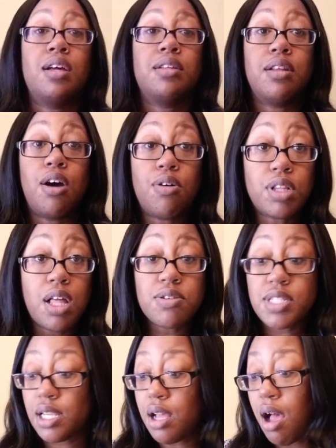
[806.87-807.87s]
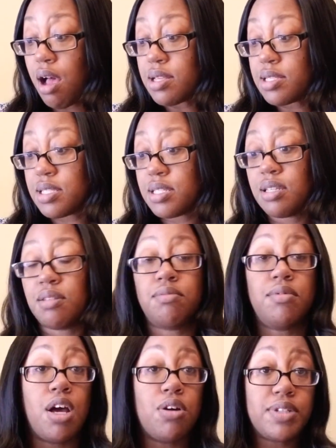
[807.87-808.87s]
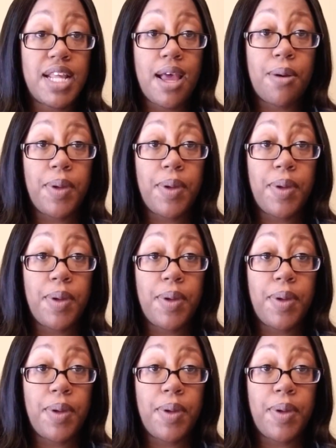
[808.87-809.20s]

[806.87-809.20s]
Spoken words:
no closing cost, no down